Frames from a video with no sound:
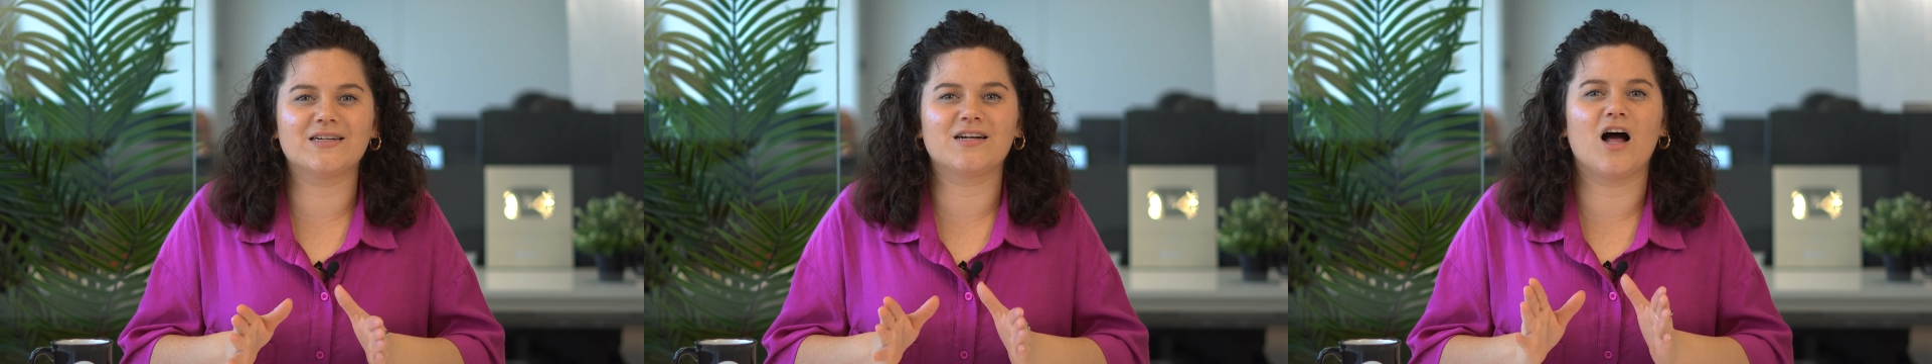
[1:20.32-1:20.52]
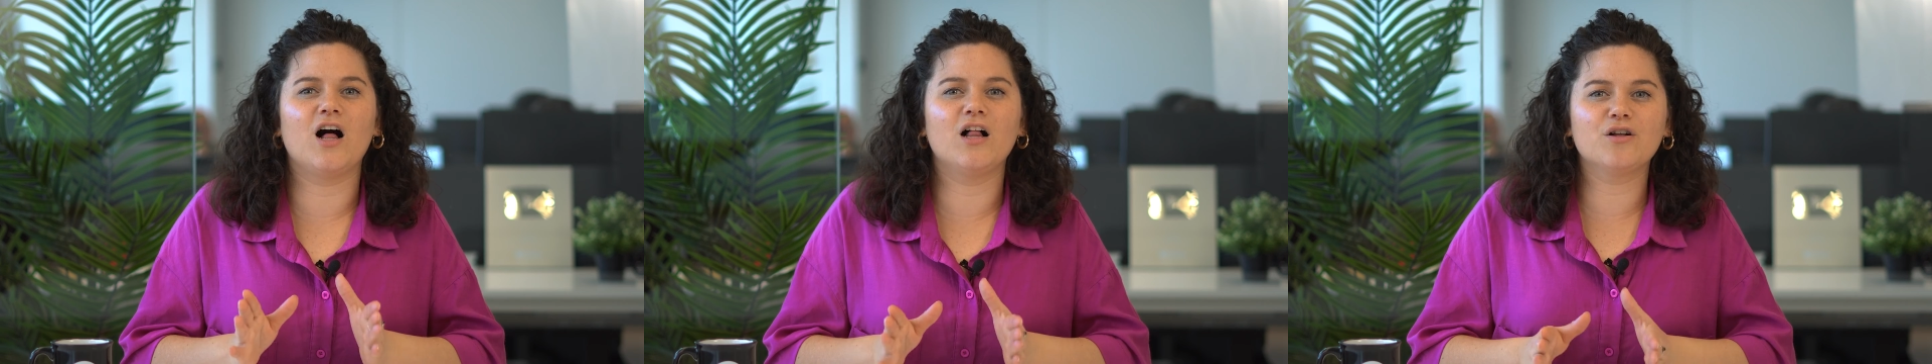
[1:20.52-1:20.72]

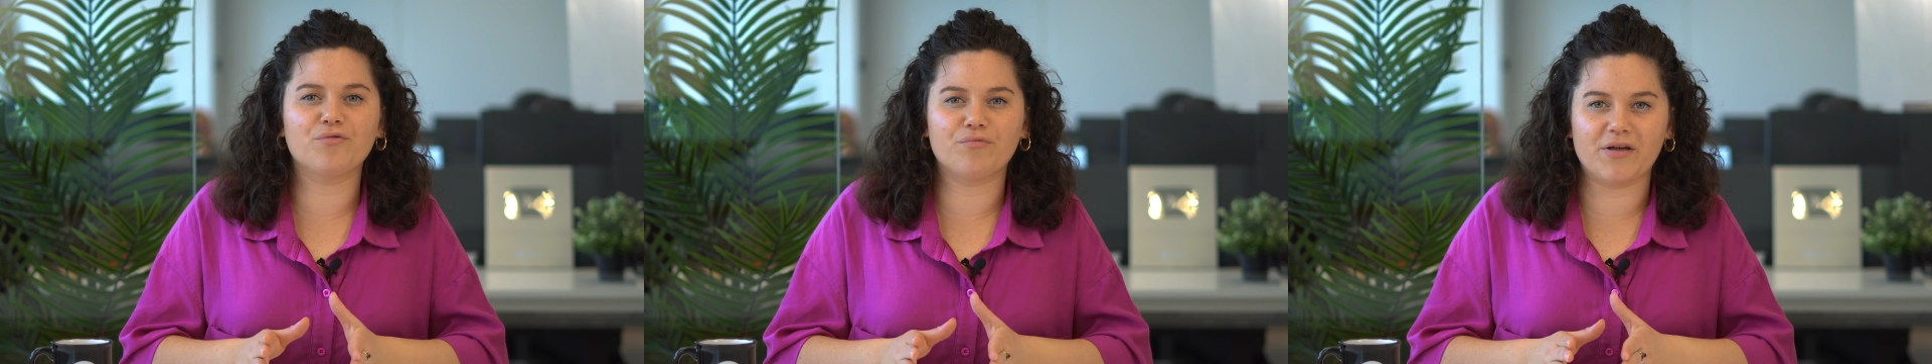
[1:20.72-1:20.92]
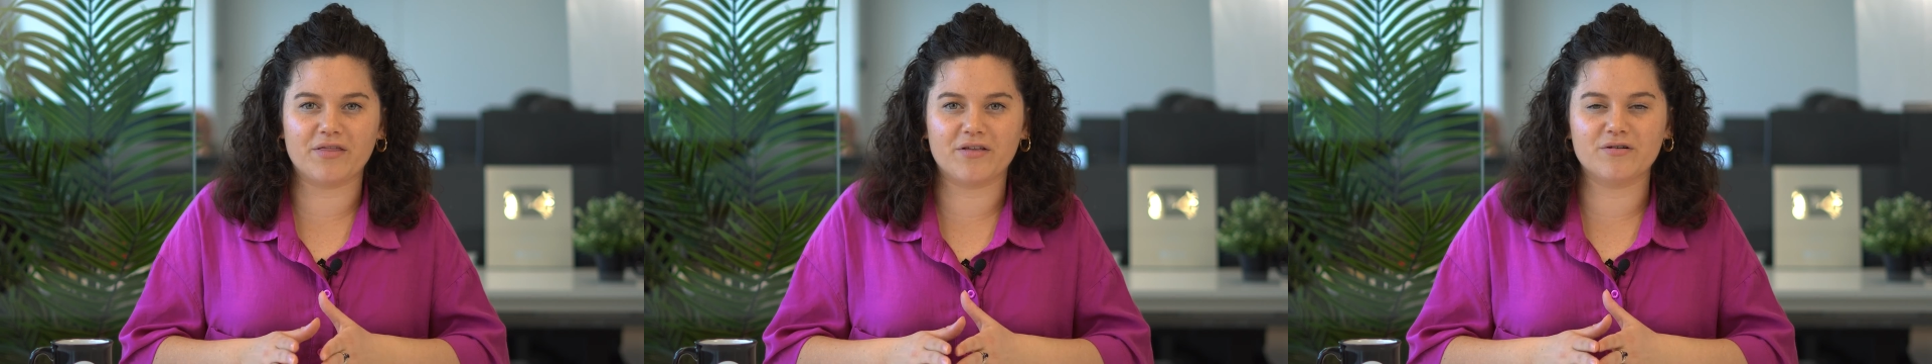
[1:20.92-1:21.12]
on
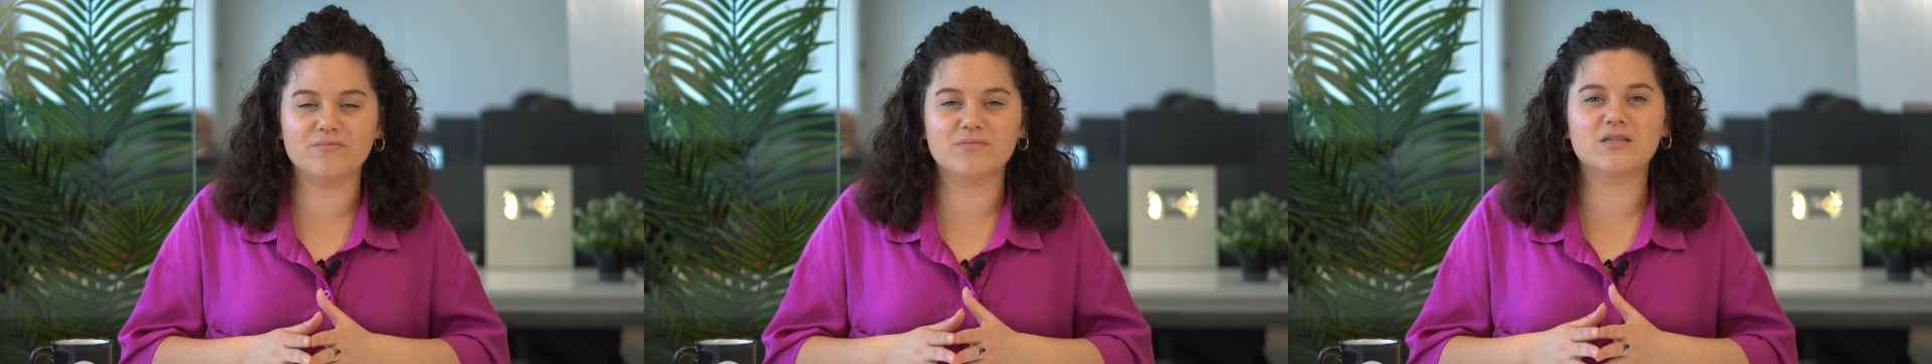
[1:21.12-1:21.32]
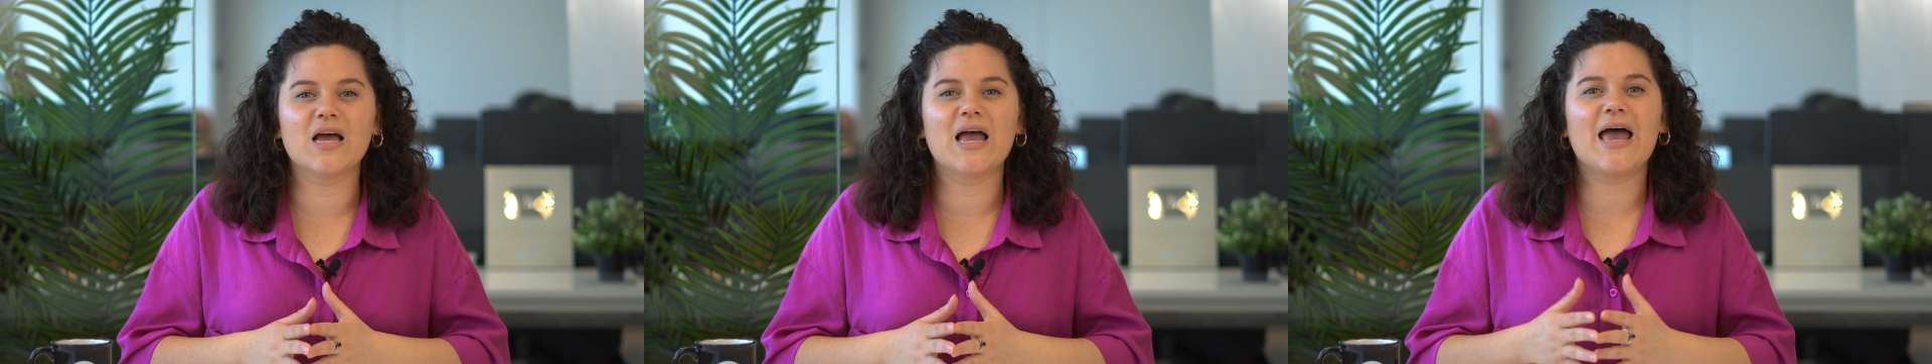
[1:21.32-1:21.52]

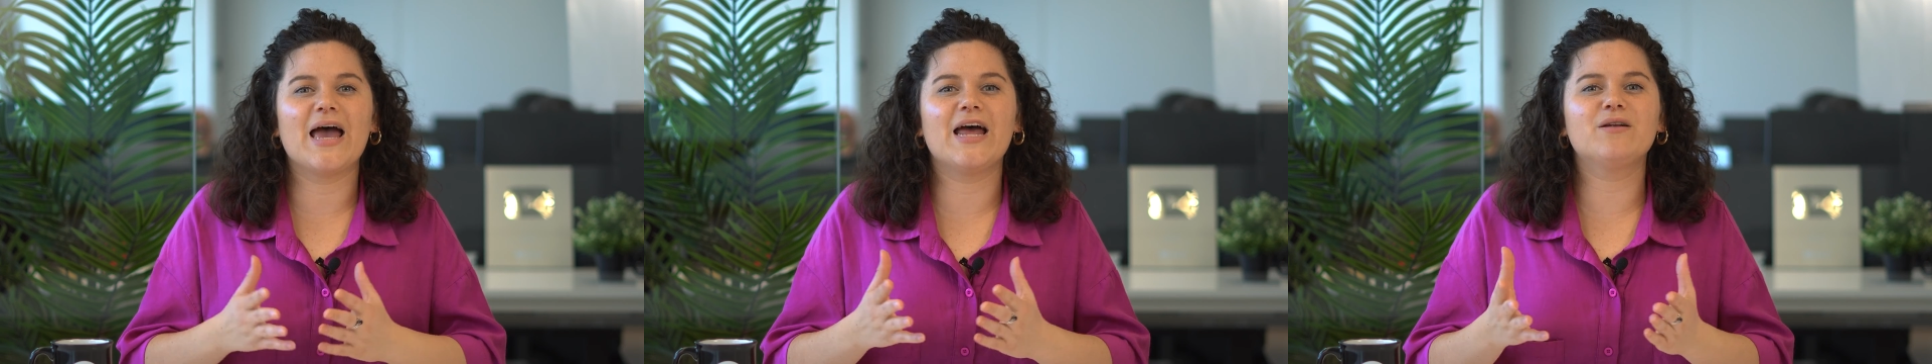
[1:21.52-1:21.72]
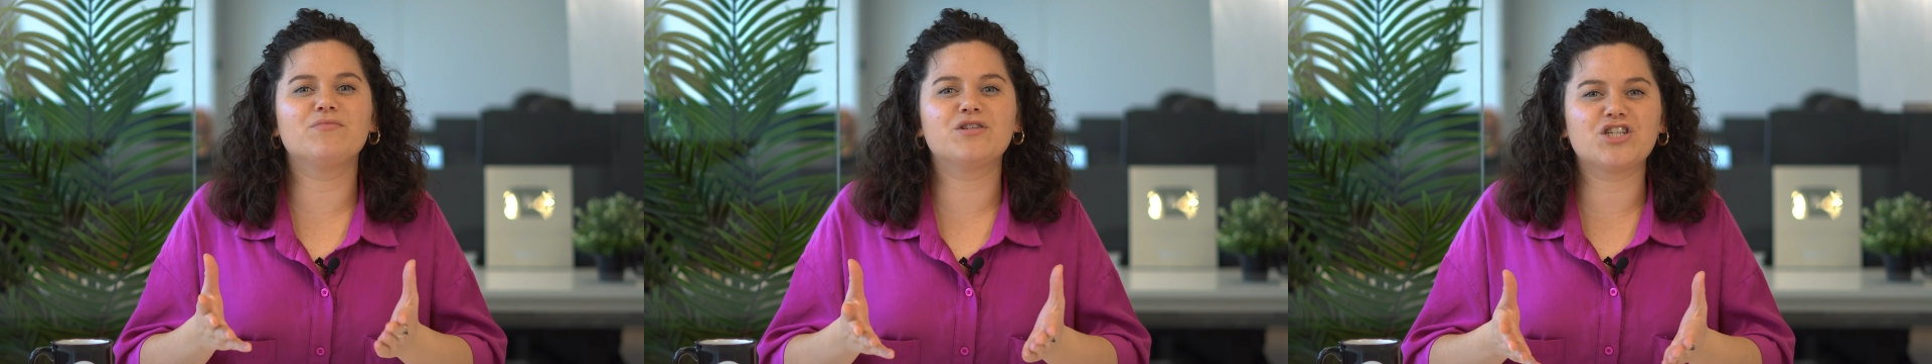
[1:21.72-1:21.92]
algorithms
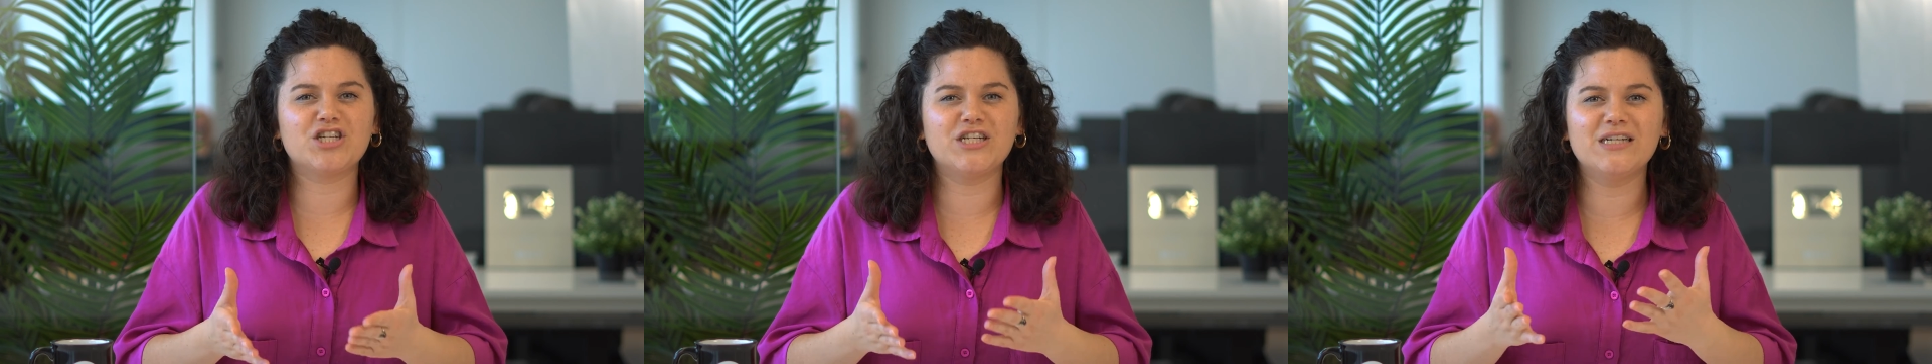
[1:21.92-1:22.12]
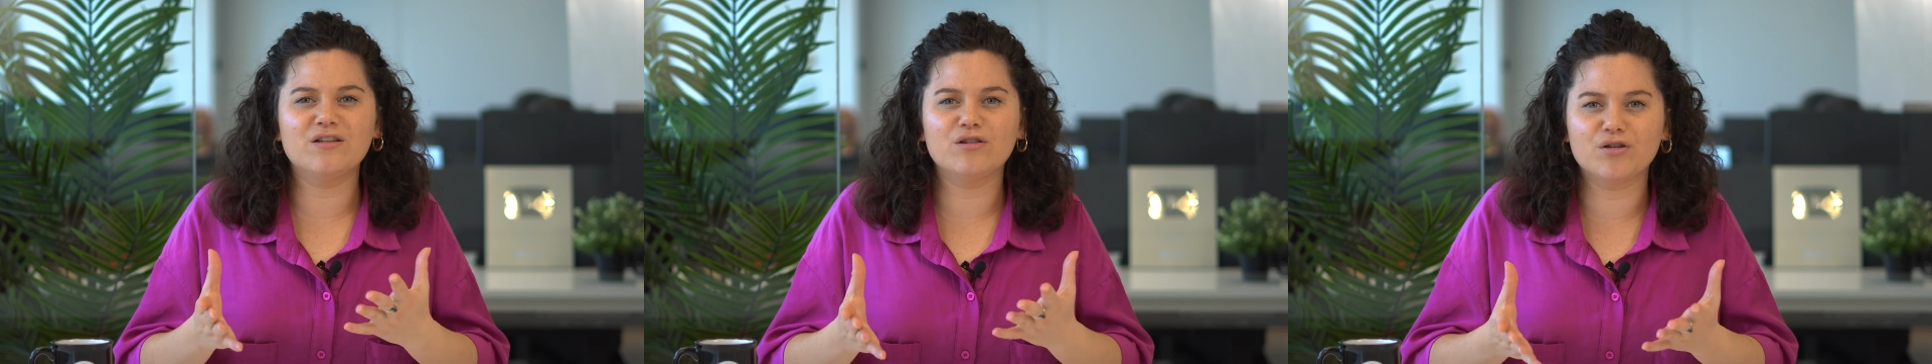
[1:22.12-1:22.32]
and
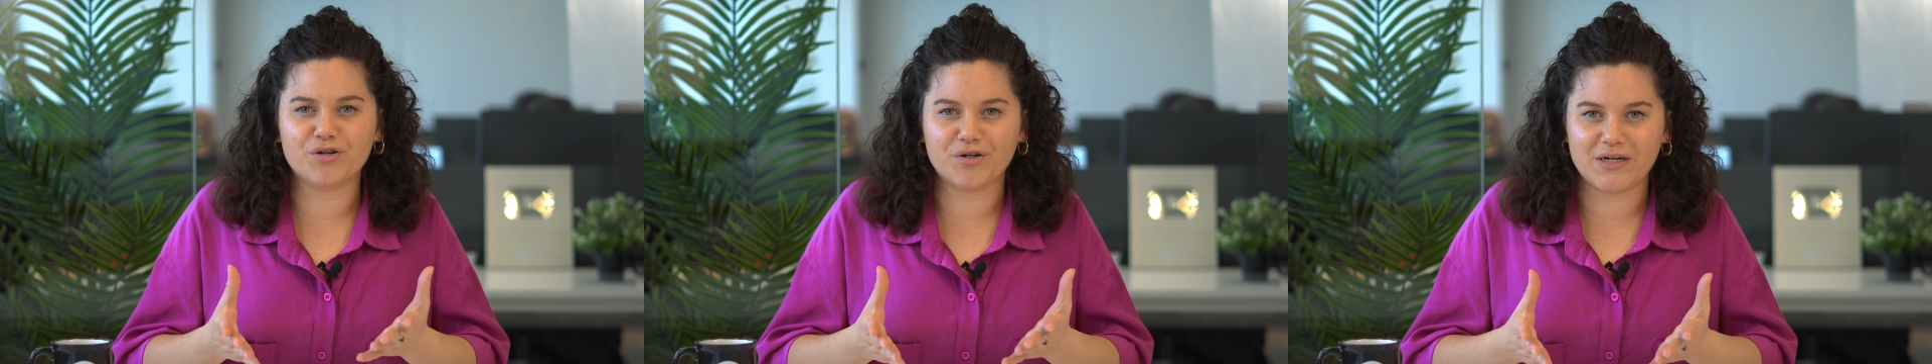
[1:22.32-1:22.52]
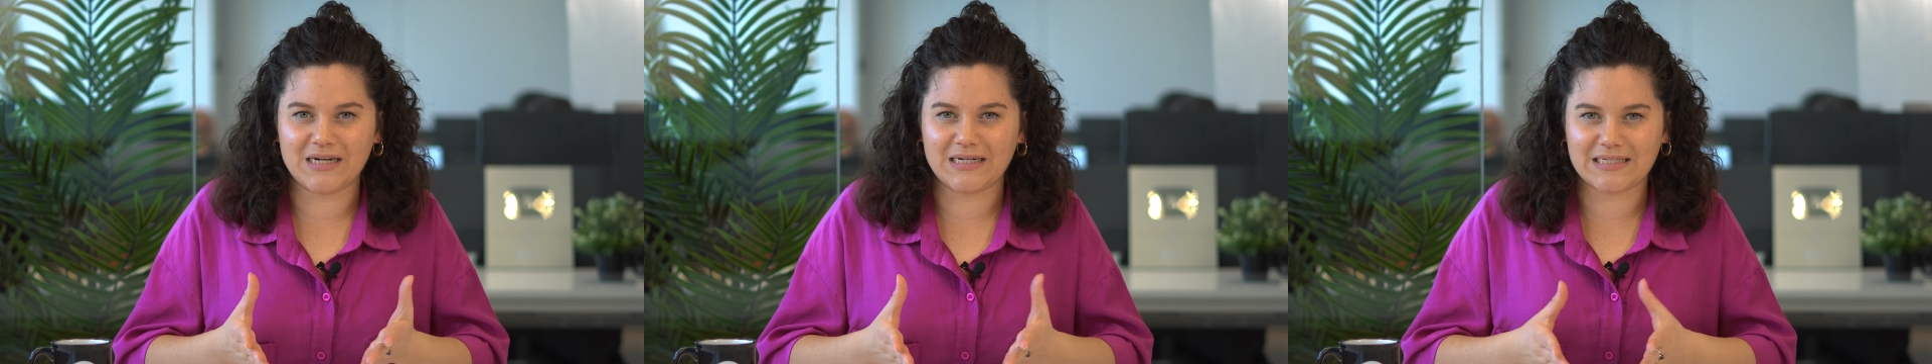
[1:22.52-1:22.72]
machine
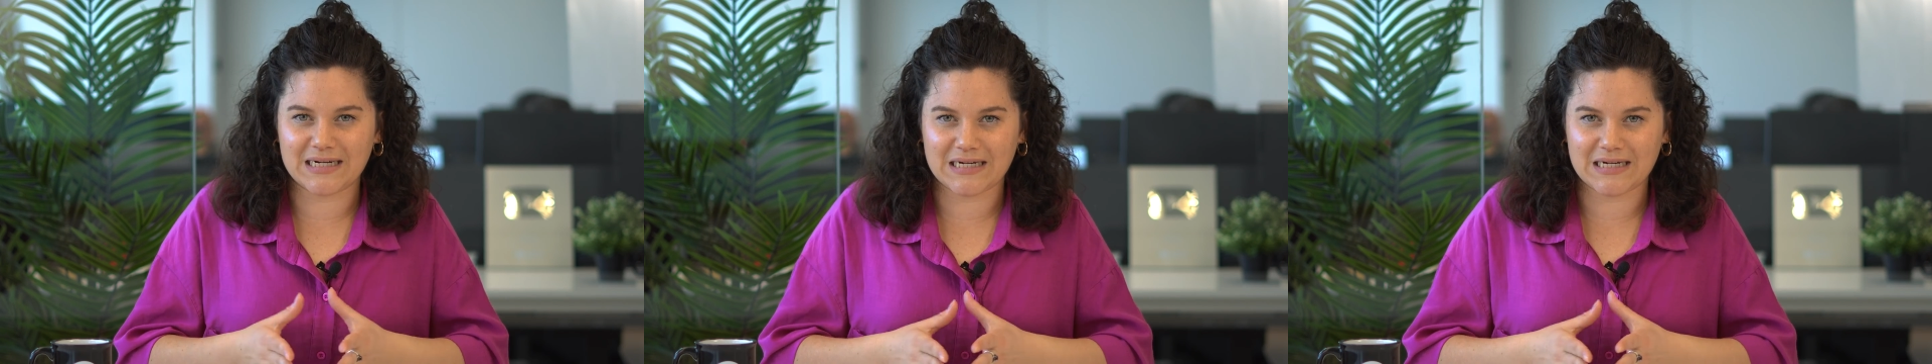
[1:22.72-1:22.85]
learning